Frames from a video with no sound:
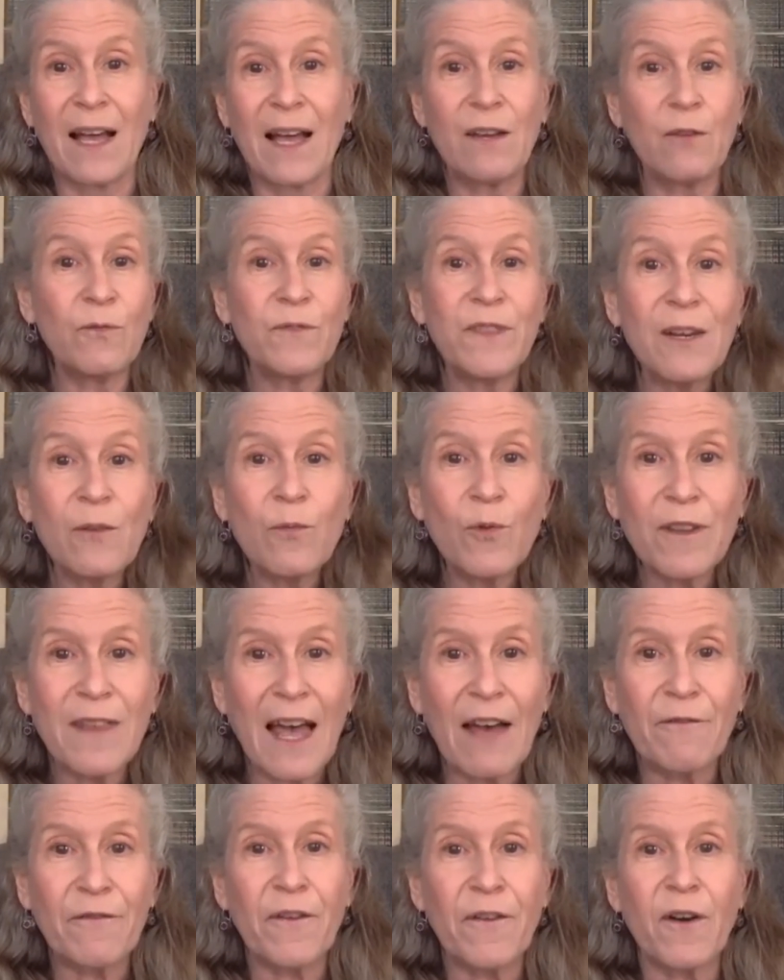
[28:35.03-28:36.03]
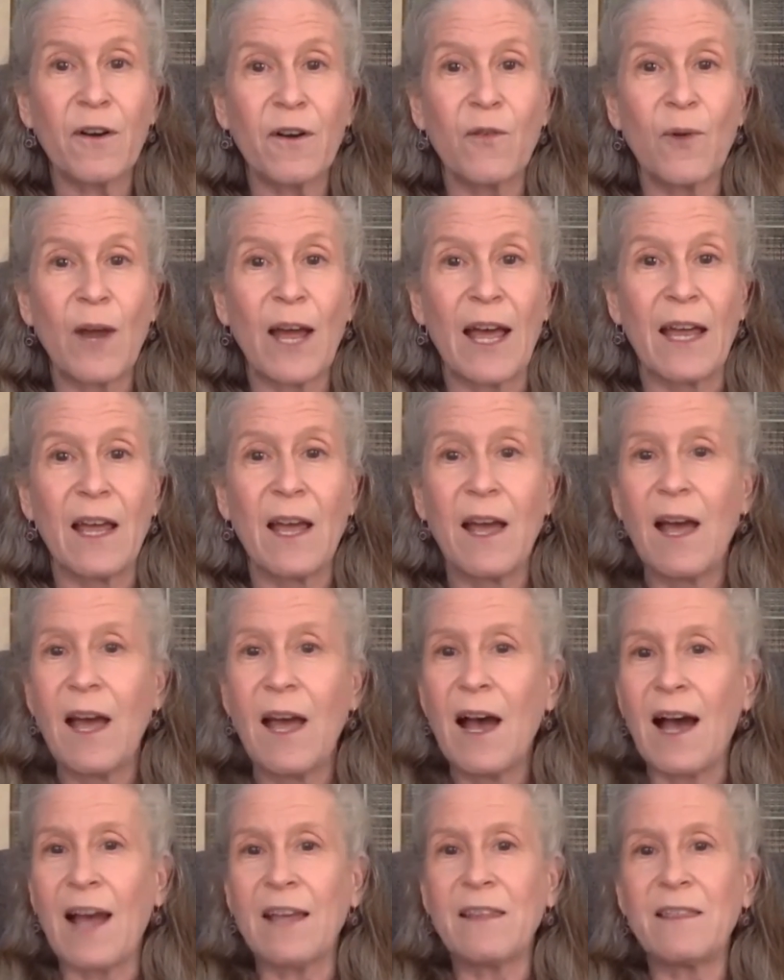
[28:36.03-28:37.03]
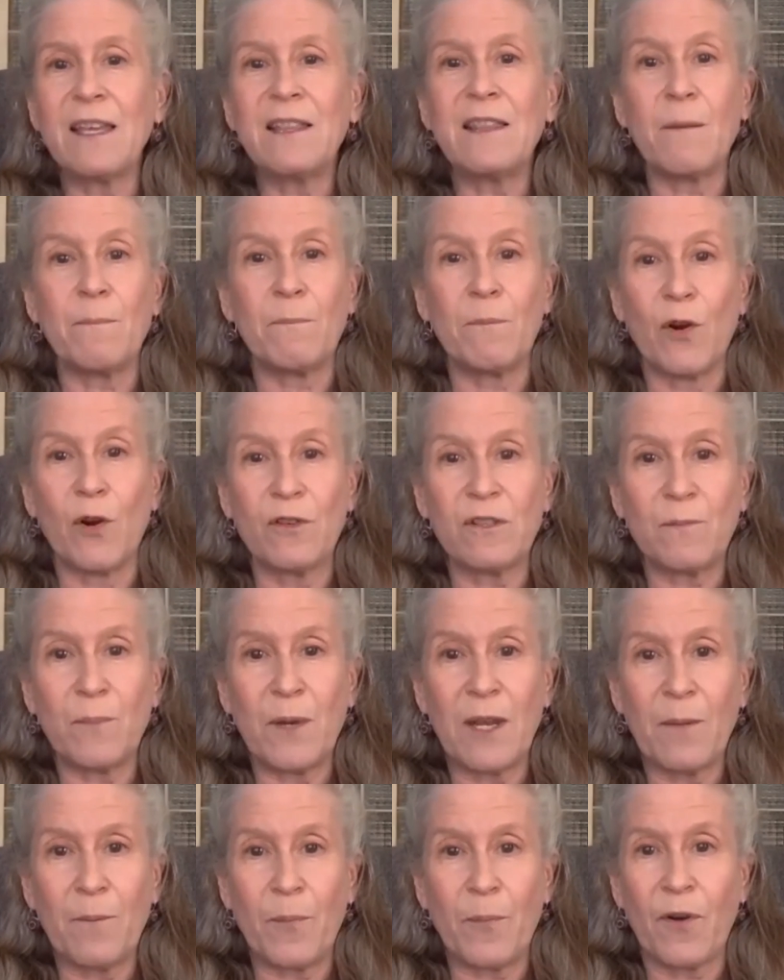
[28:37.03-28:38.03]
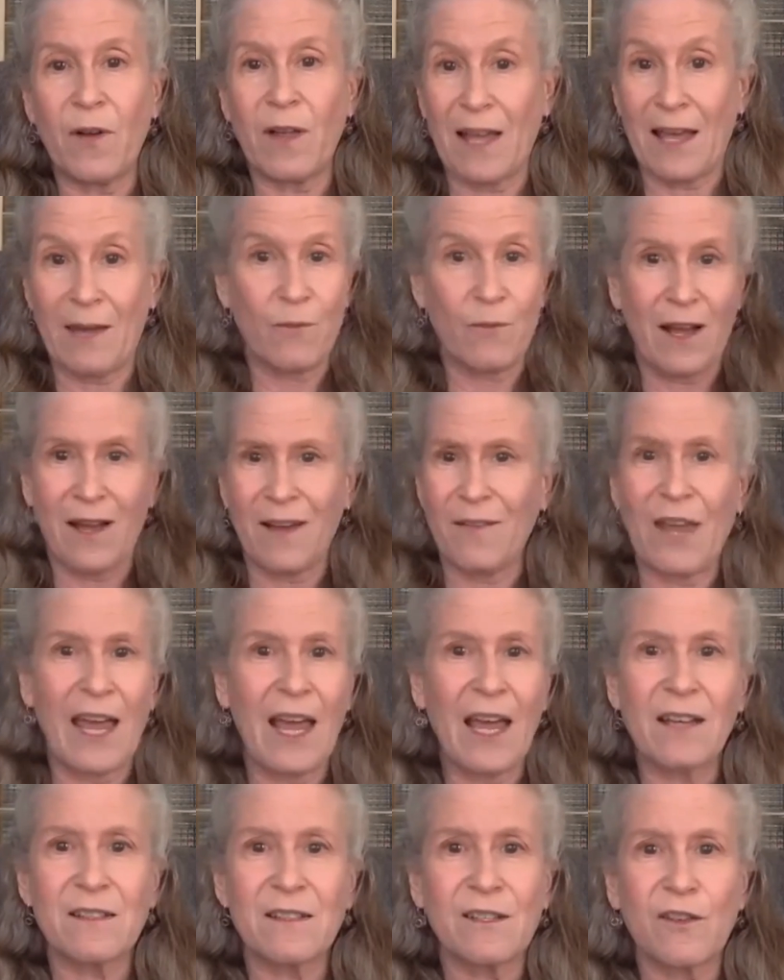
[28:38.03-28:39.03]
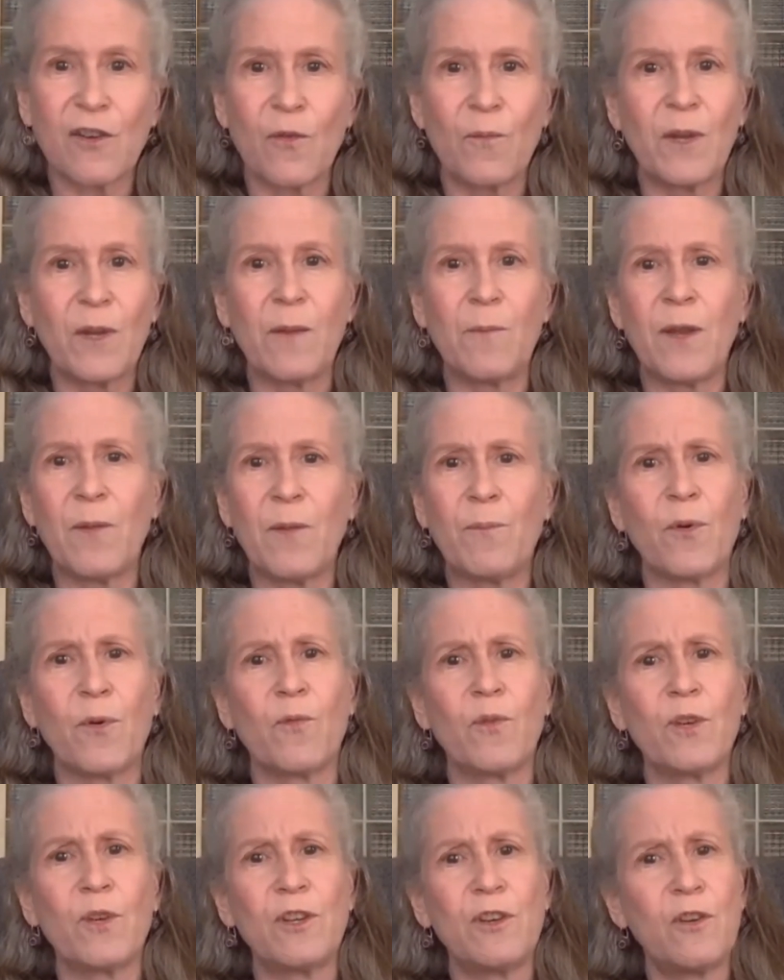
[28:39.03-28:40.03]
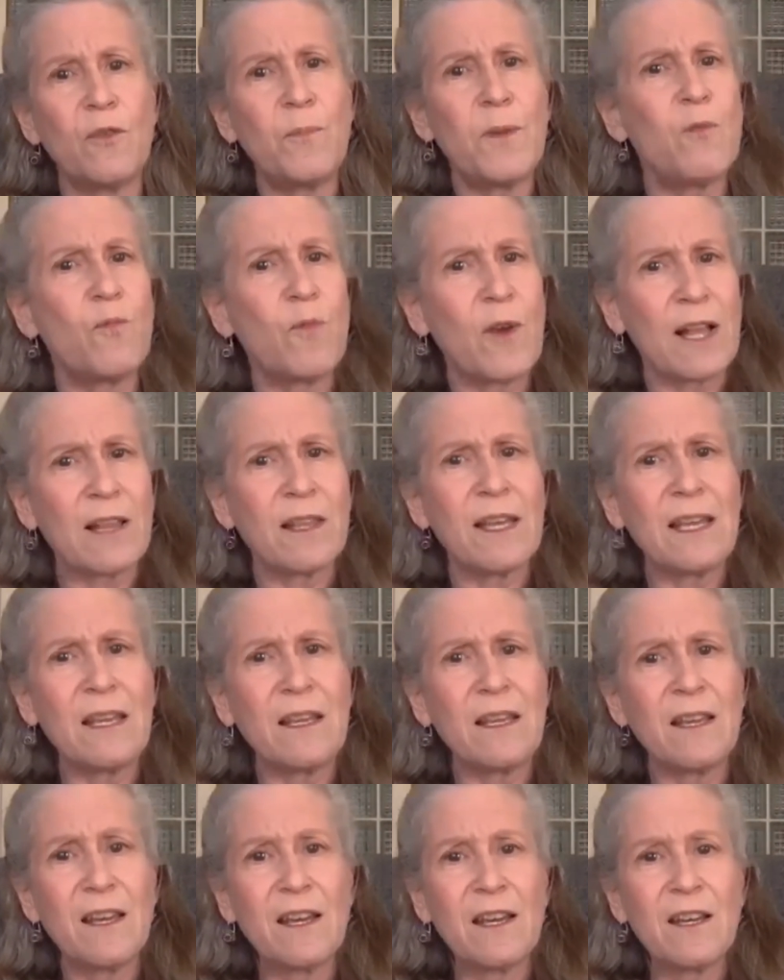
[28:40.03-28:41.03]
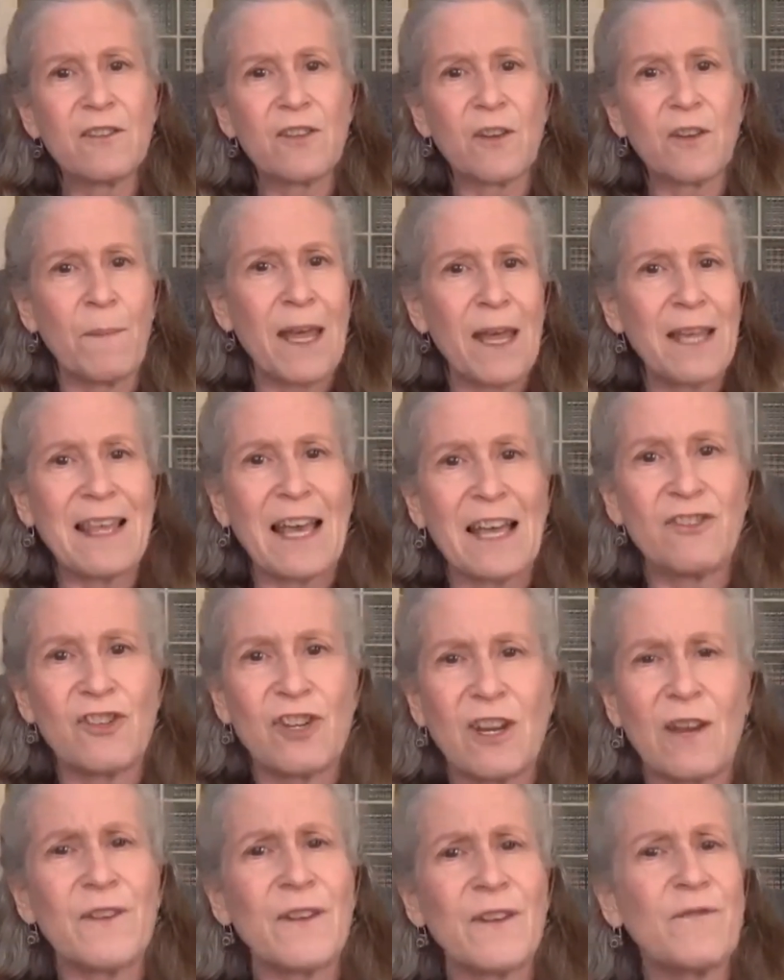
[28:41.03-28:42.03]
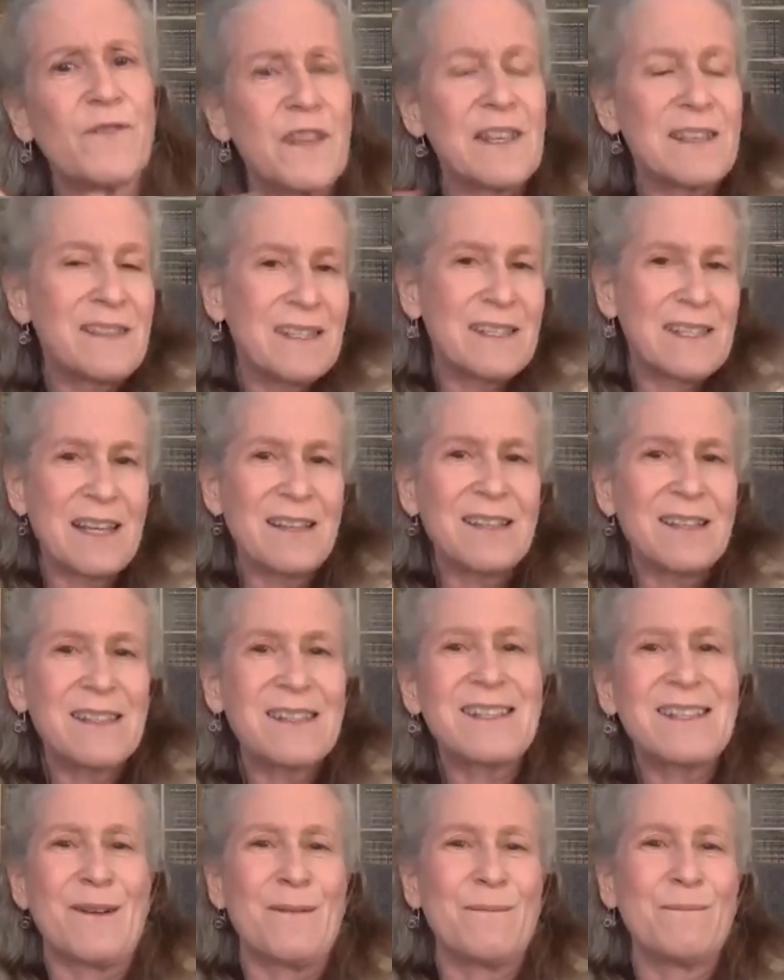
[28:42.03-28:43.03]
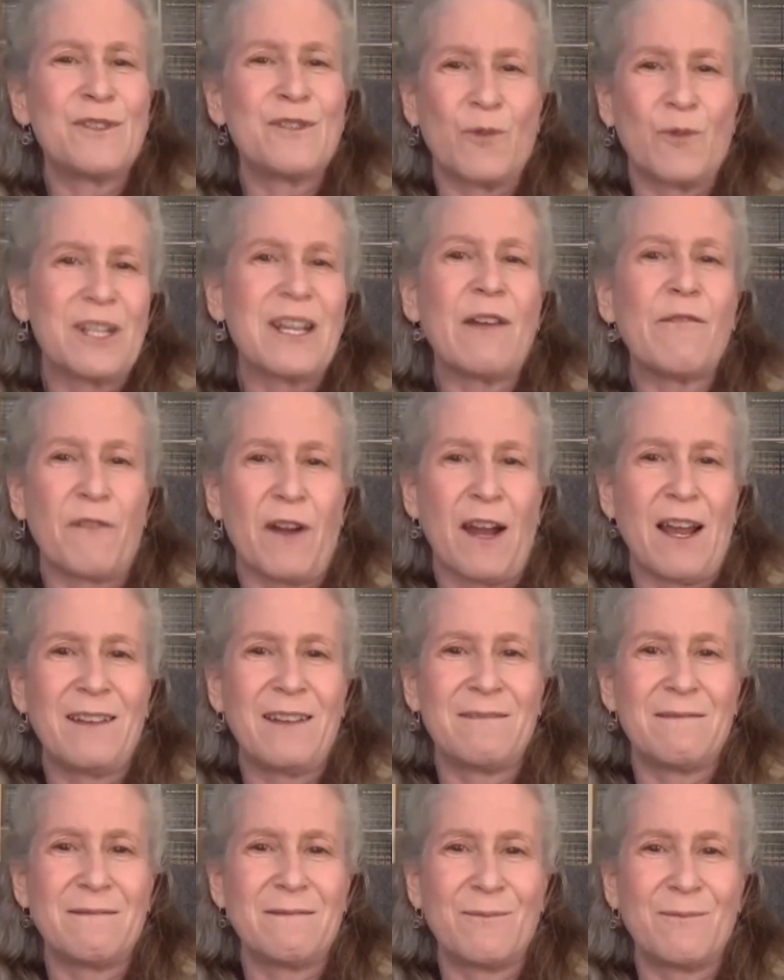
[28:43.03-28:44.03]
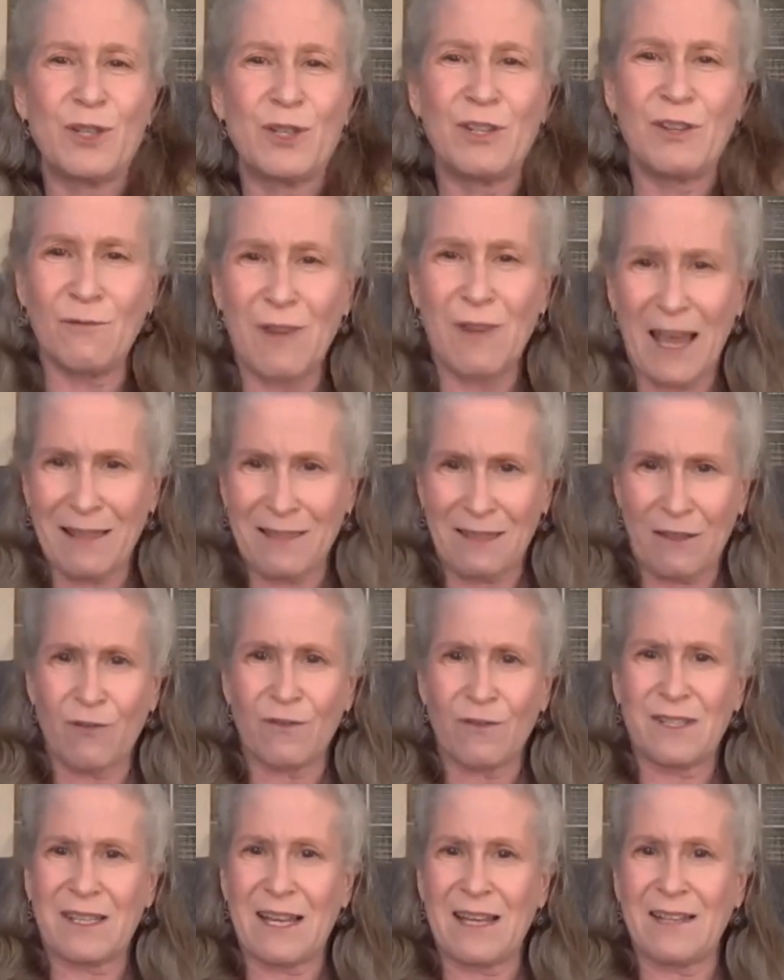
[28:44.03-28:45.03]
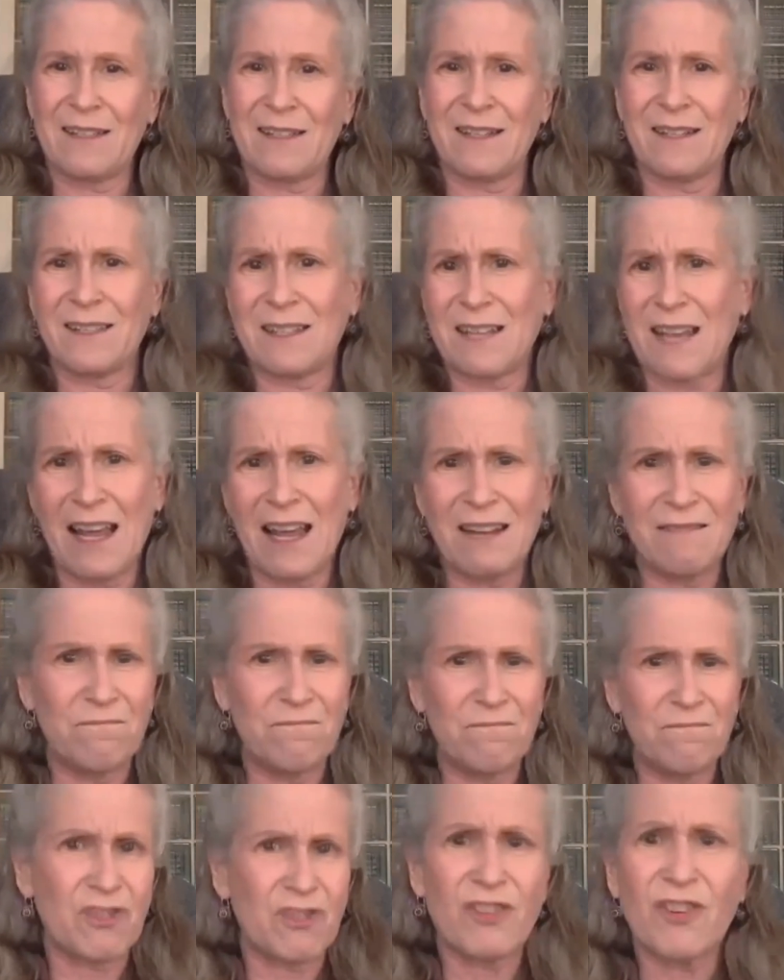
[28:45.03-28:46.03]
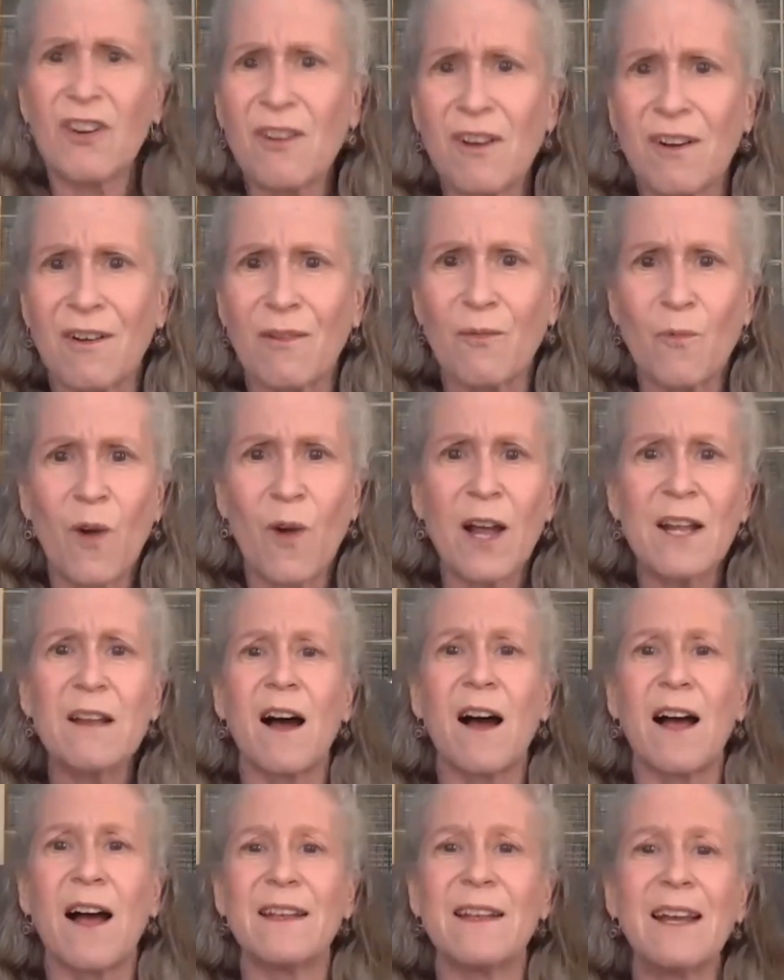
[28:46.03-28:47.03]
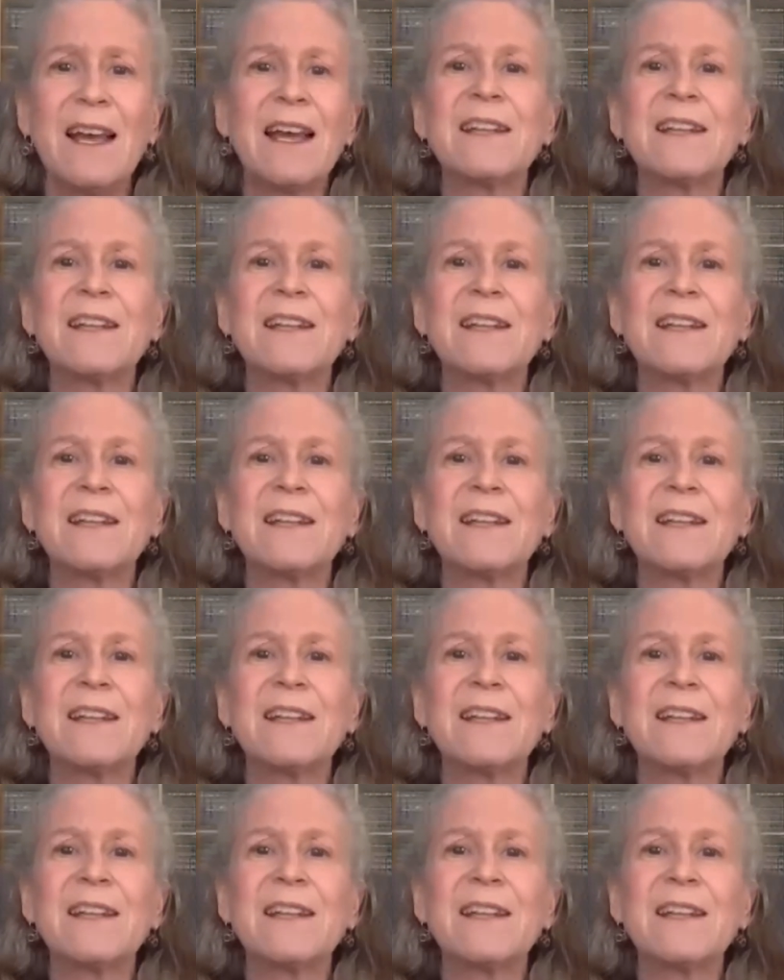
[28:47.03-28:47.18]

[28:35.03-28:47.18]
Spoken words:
I don't think we're that far away. I think that most people, and I've asked so many people, would you be willing to make that shift? If the systems were different, would you get those things instead? Sure, why not?